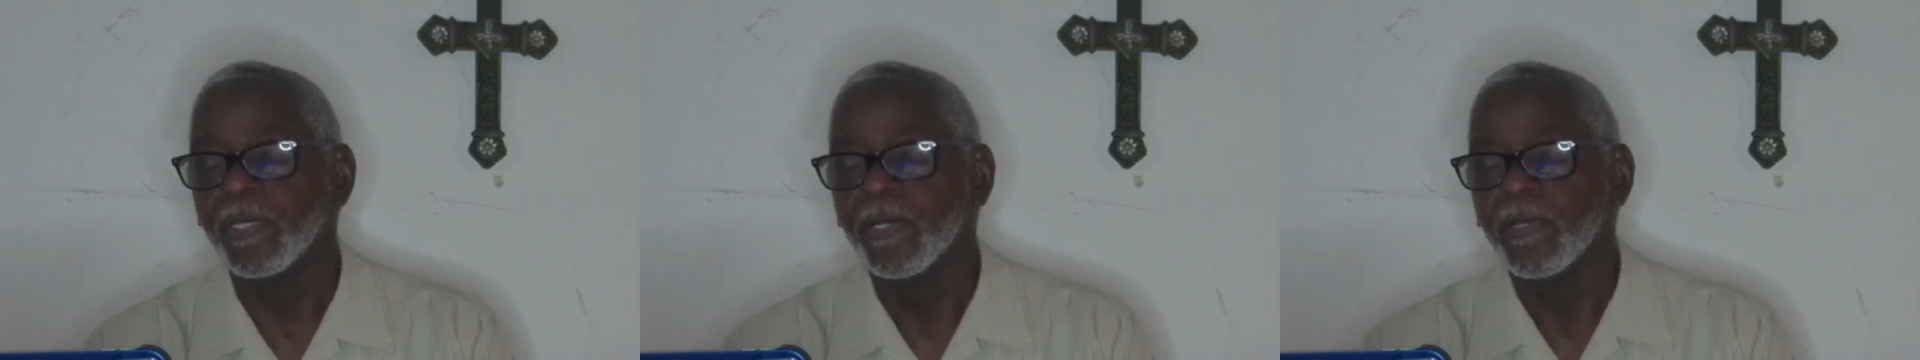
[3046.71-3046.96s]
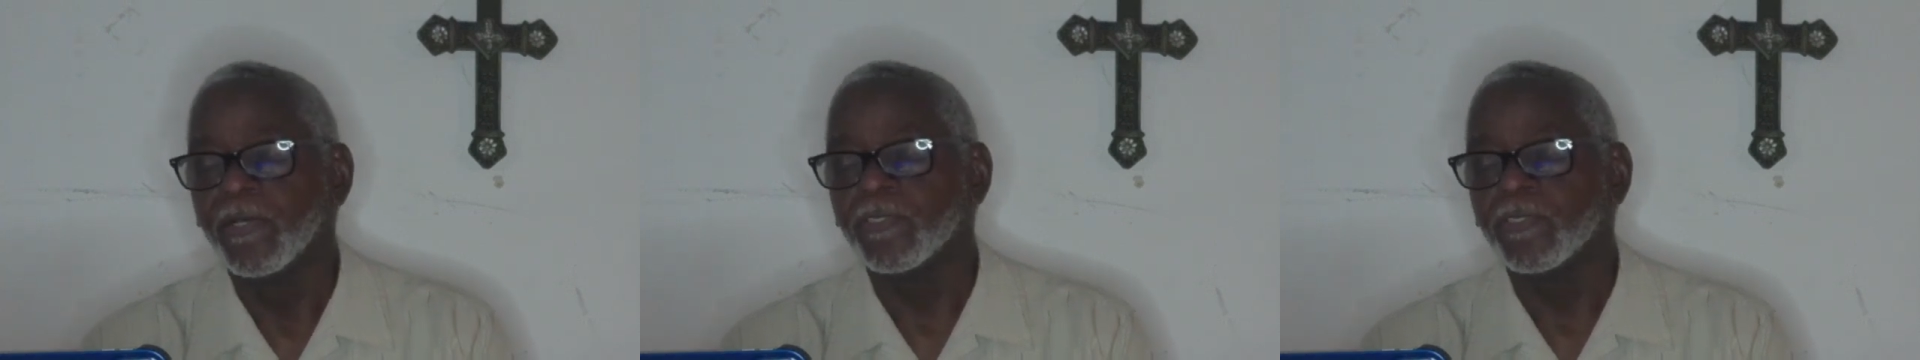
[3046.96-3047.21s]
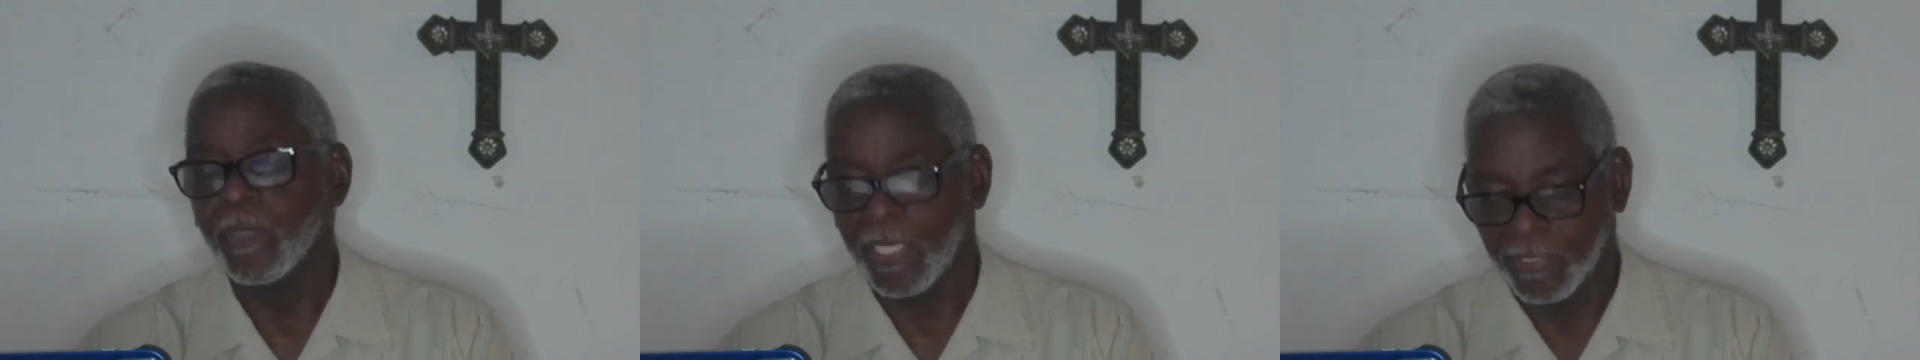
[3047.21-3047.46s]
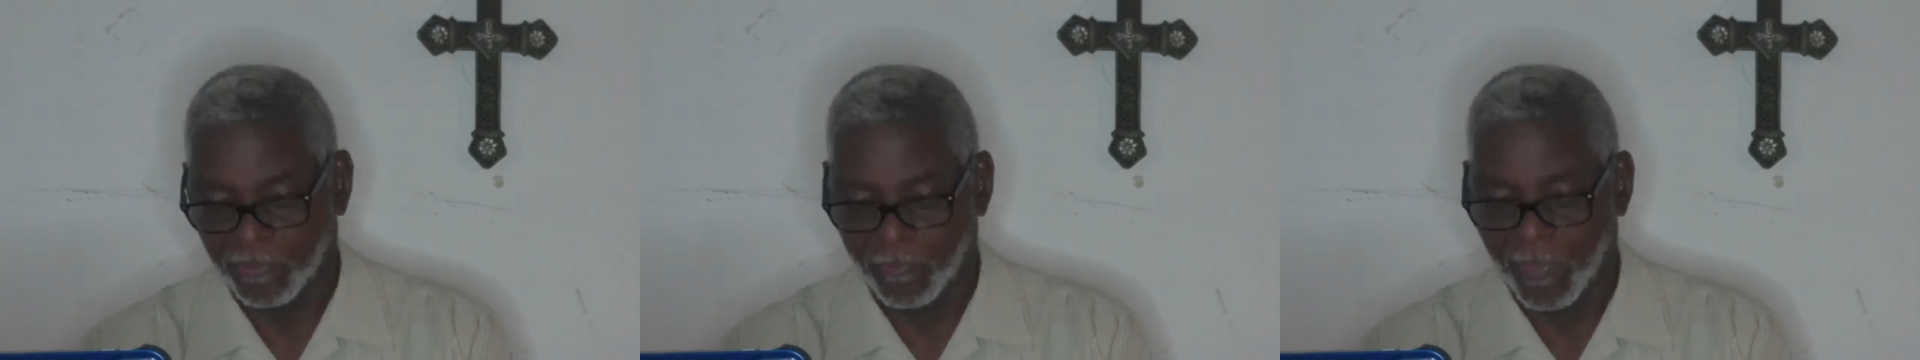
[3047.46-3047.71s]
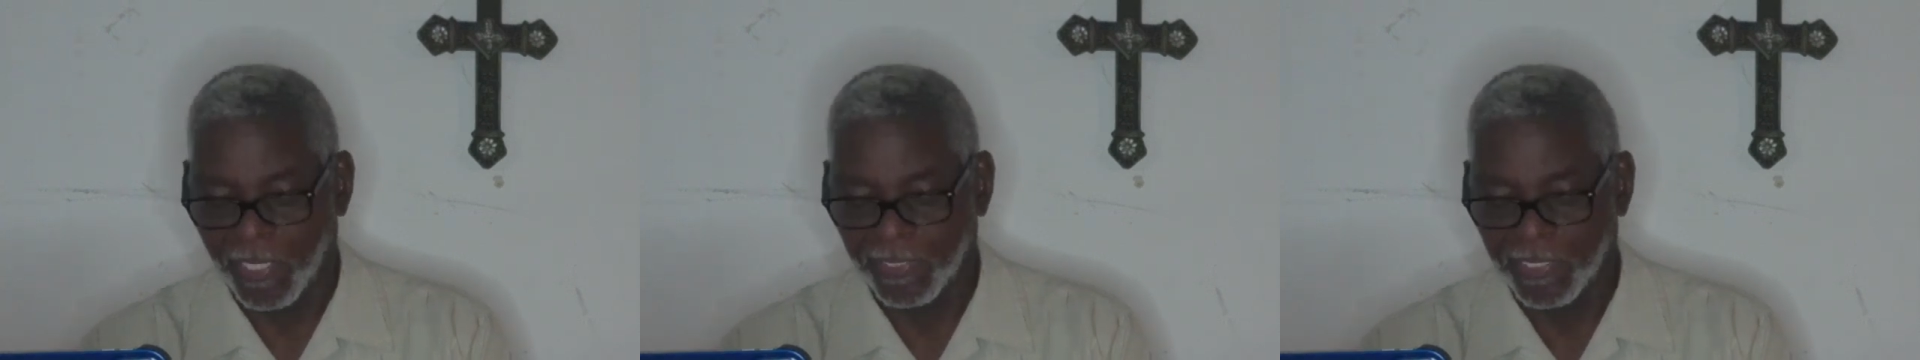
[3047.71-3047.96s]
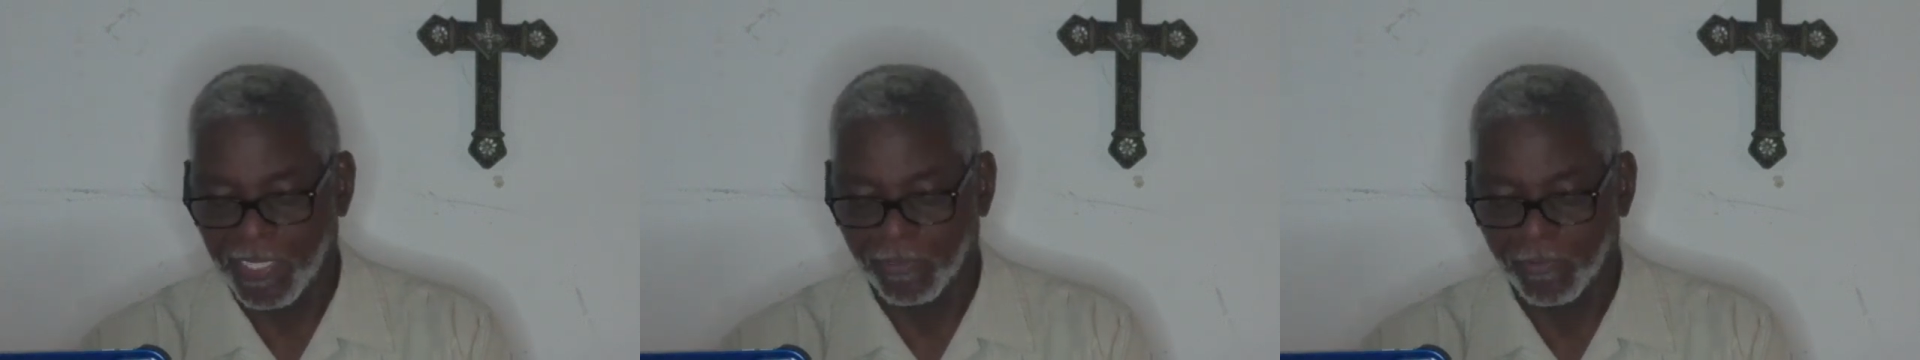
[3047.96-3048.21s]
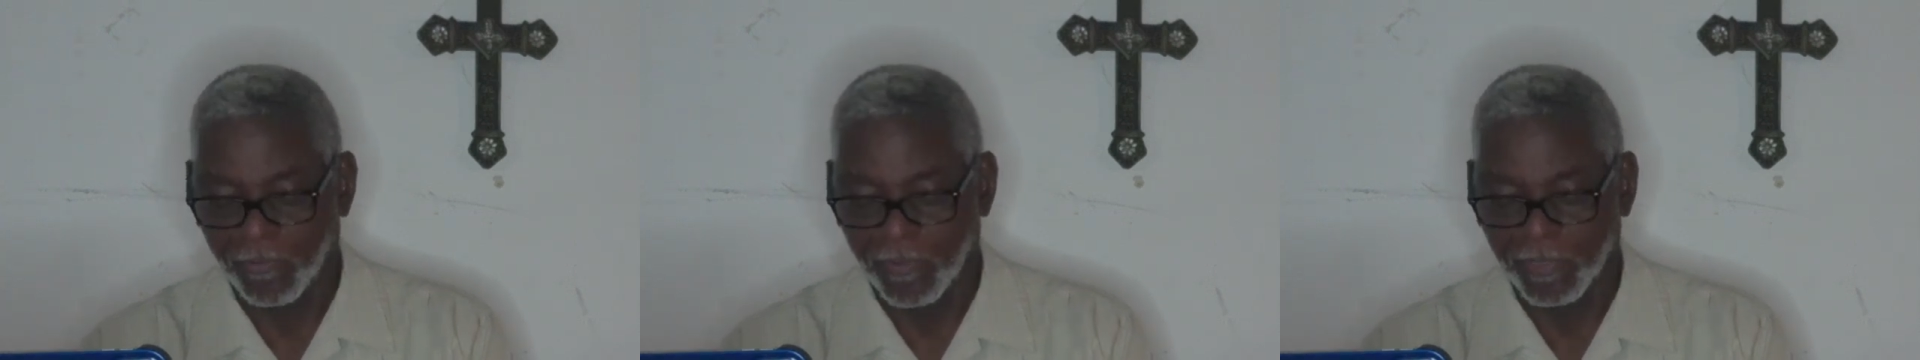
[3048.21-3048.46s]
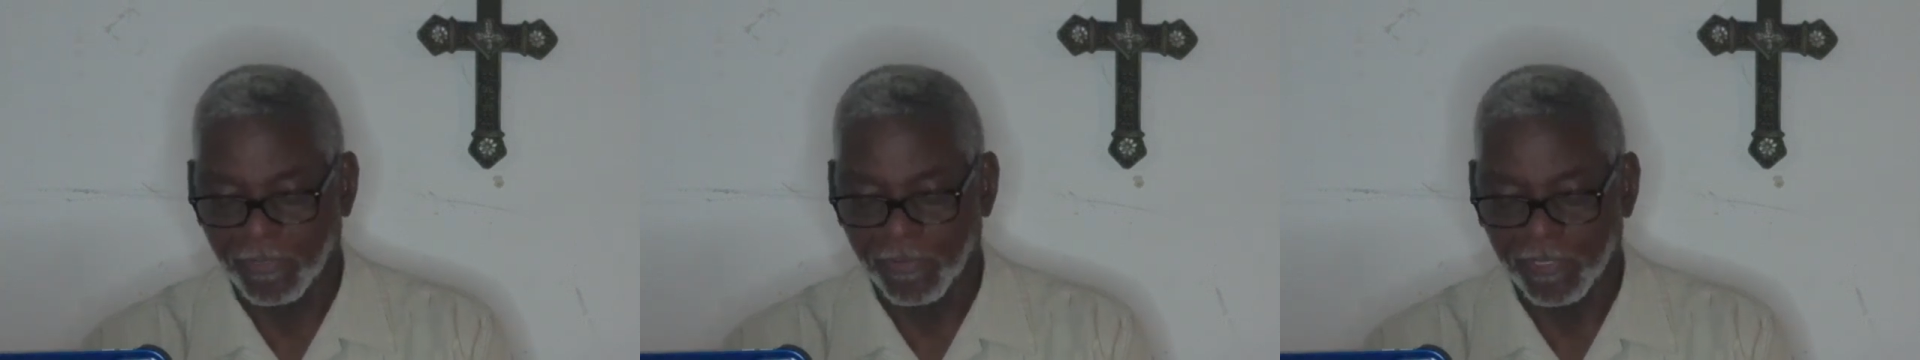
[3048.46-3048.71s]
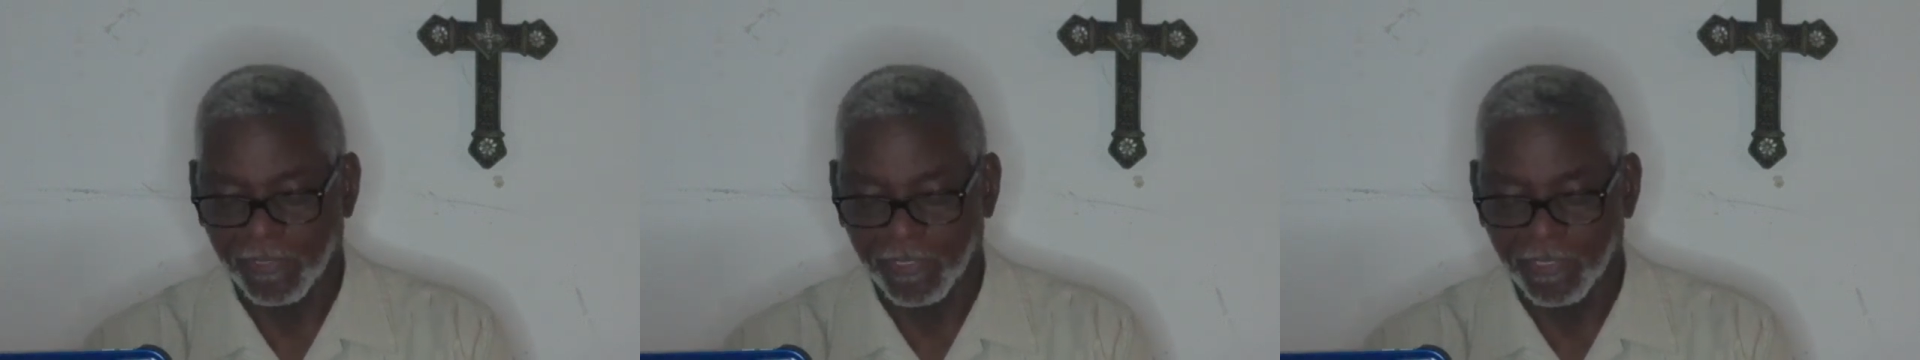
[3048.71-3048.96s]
So we ask you right now, Lord, to continue